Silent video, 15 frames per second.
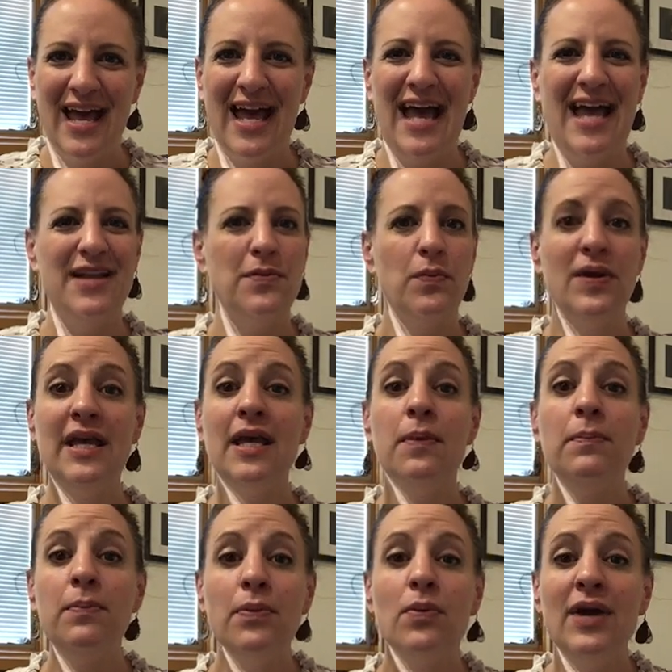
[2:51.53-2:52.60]
And we can
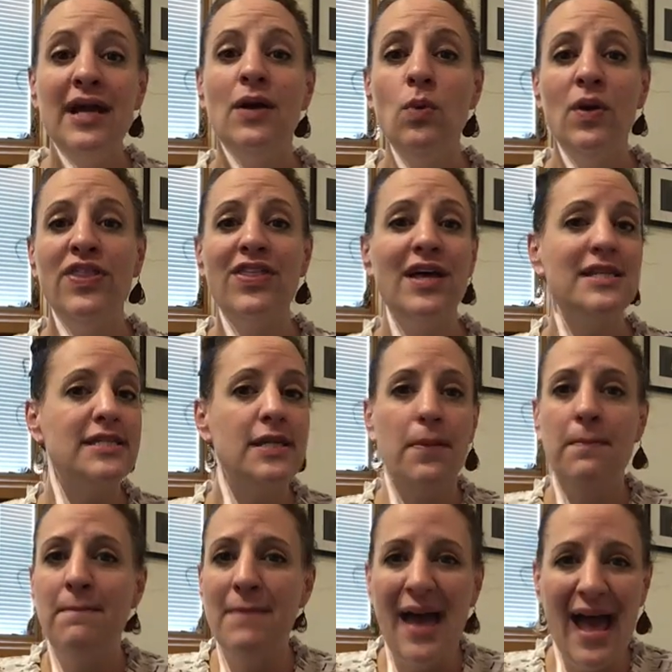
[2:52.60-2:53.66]
bring with us to
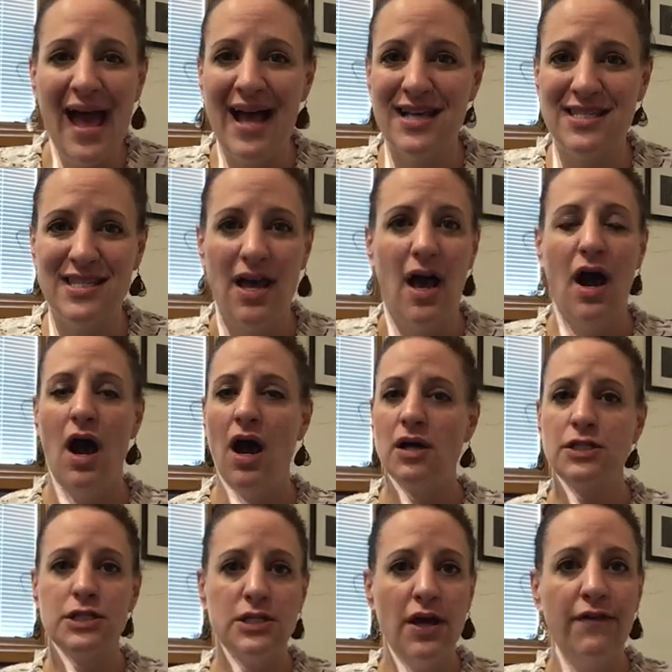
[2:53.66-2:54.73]
Mass our
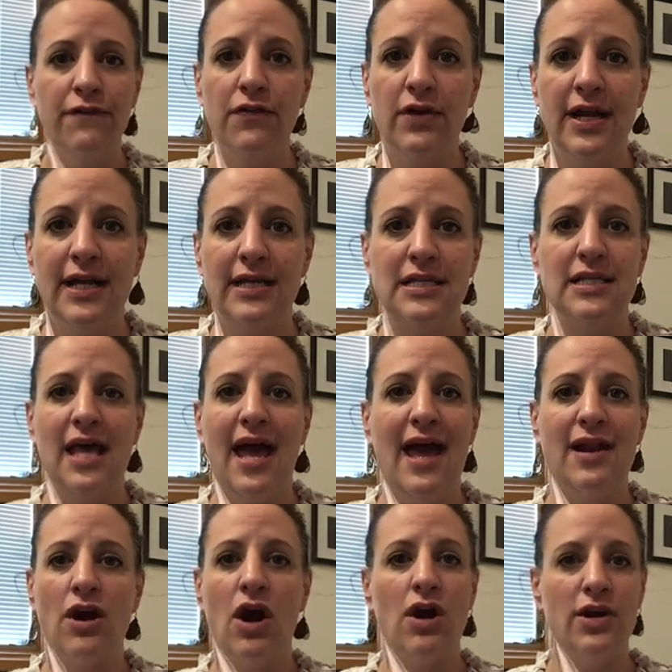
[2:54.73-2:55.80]
sufferings and
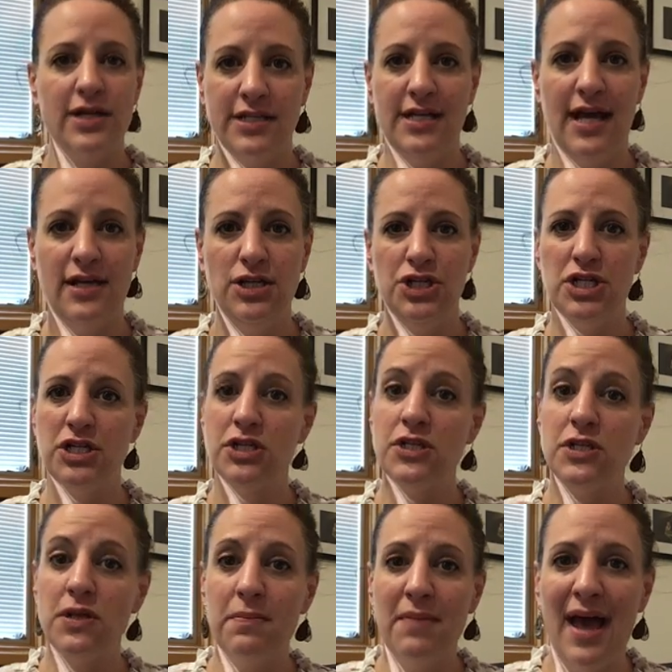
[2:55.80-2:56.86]
our intentions
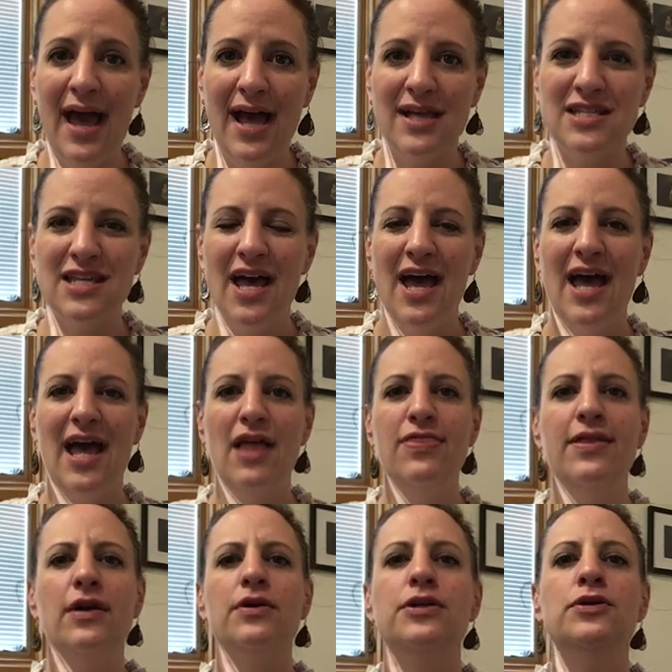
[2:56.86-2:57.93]
to Mass, and
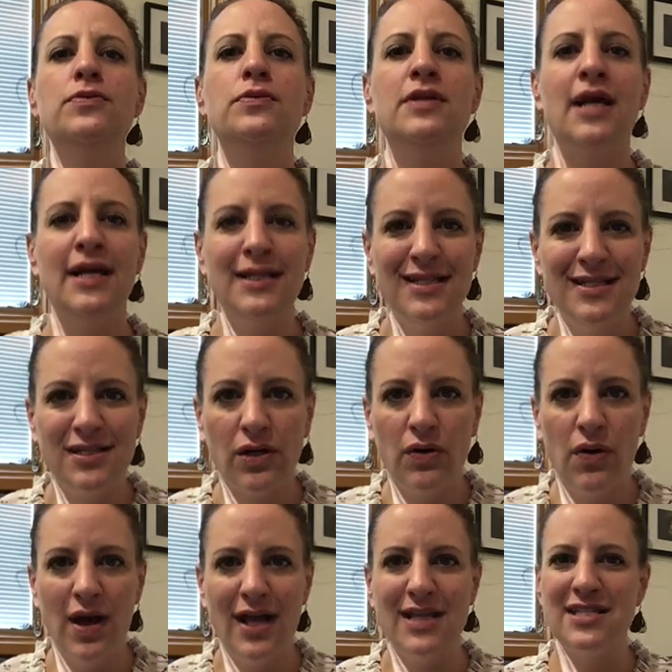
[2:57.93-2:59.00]
they're united to
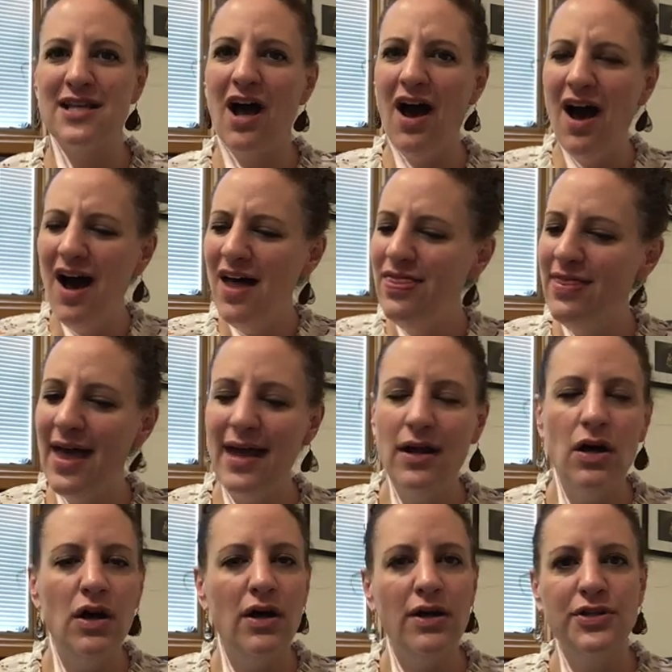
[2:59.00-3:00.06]
Christ on that
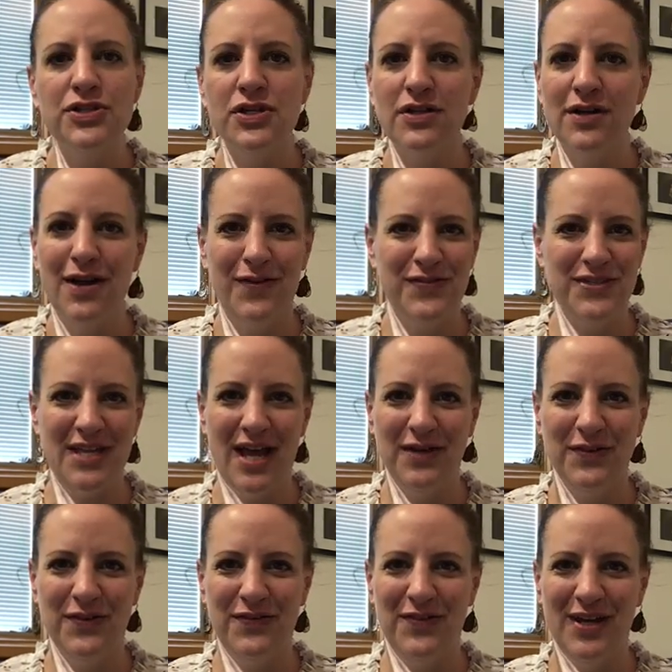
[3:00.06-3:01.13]
altar of
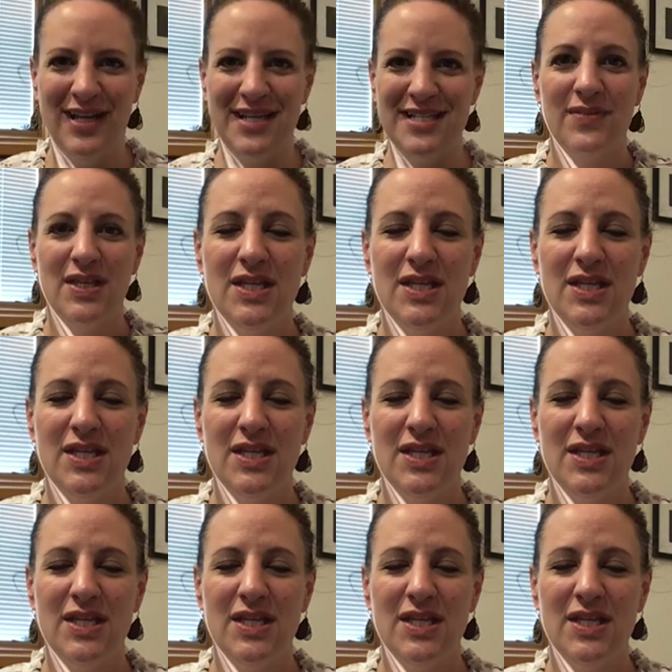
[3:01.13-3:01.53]
sacrifice.